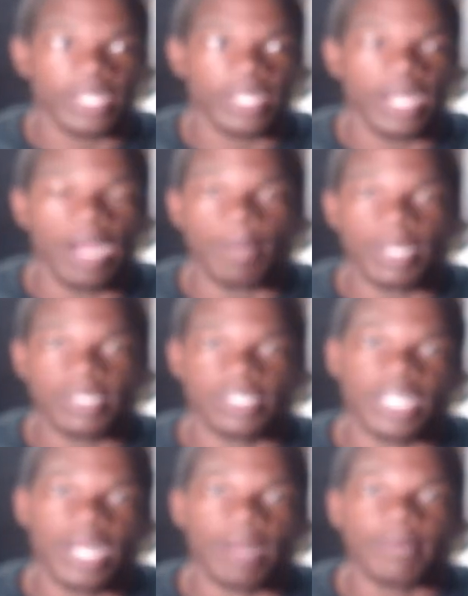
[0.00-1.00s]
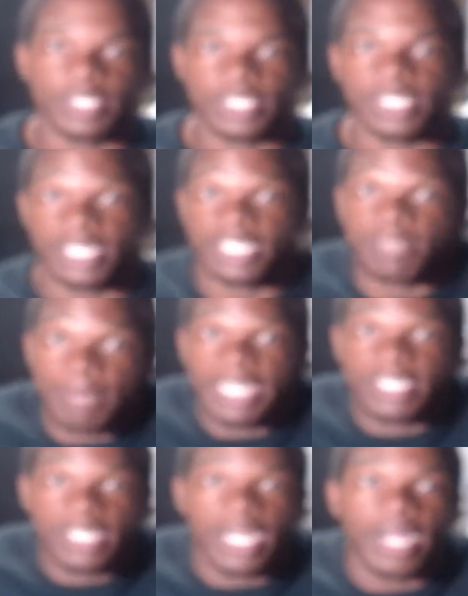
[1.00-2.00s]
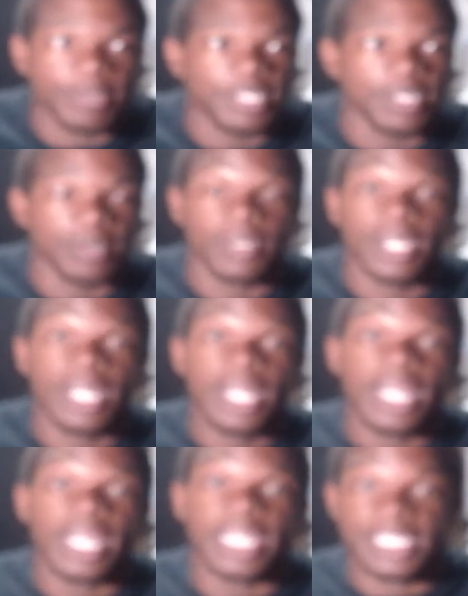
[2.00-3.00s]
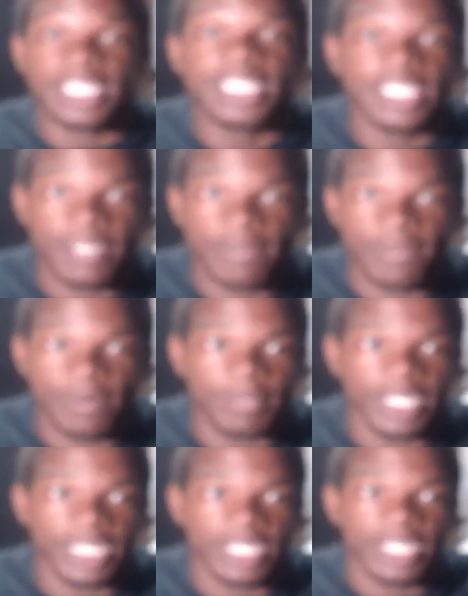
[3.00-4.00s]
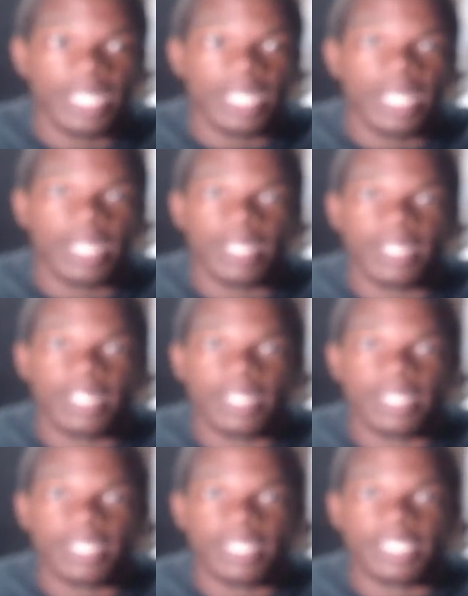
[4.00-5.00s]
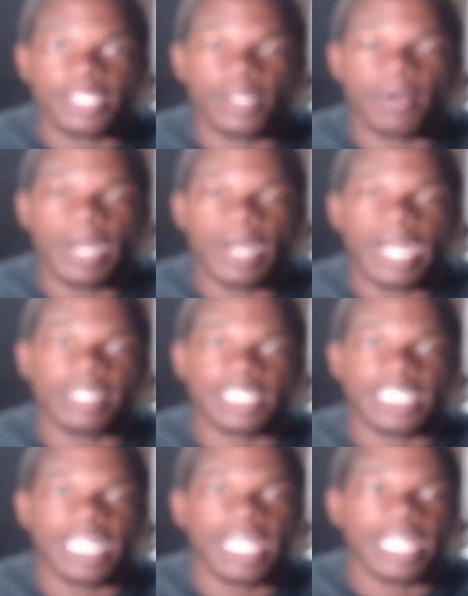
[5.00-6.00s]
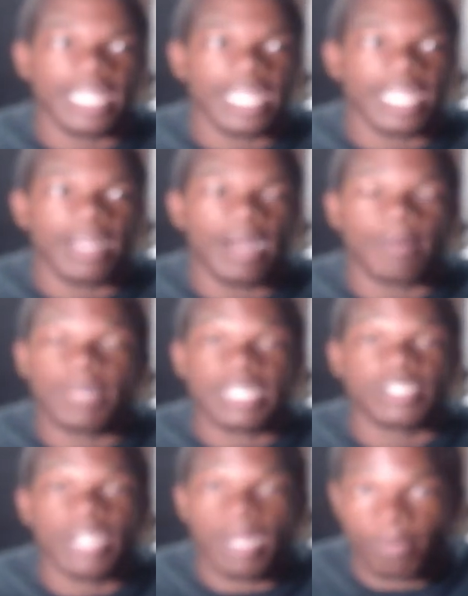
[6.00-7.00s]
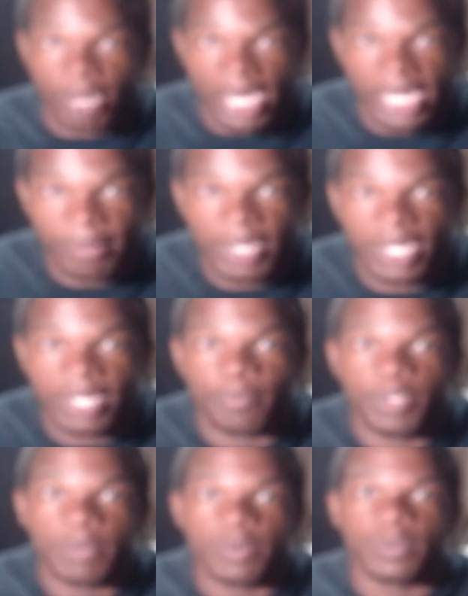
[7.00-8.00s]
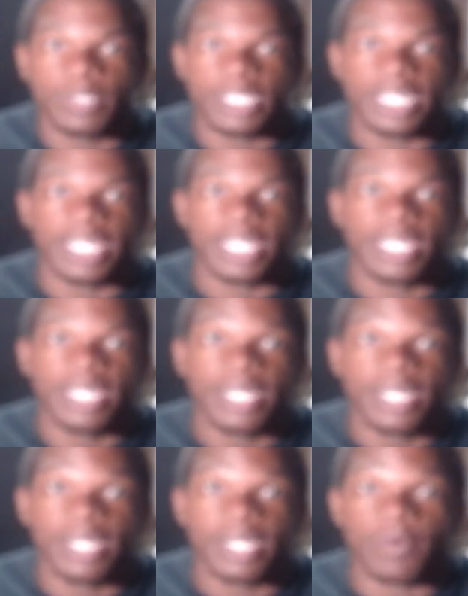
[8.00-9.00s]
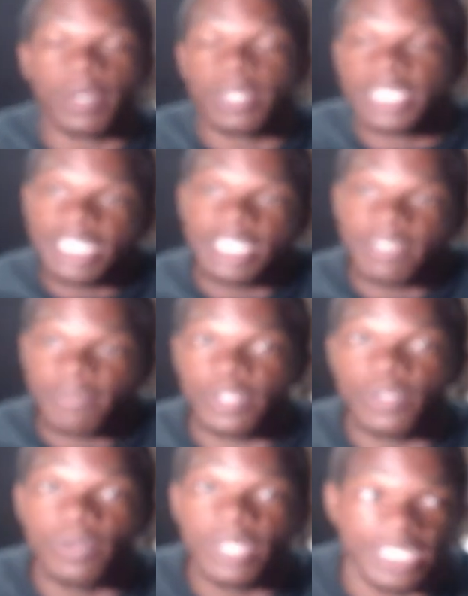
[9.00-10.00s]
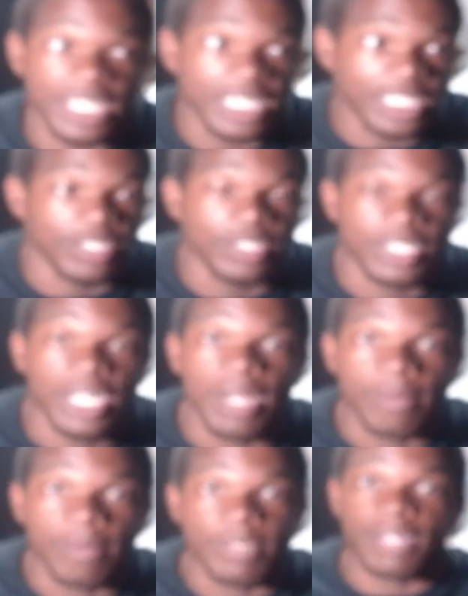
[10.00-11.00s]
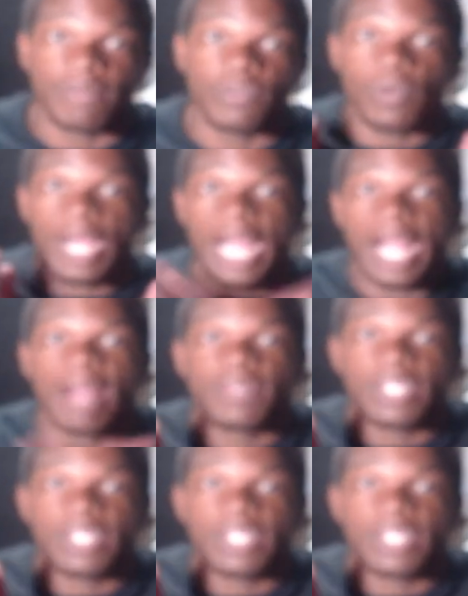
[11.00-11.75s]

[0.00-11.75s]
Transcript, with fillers: about the job and shit. It's my job, so it's easier for me. So I understand. Like I'm not trying to brag about it. People would think, well, it's easy for you because that's your job and stuff. You have to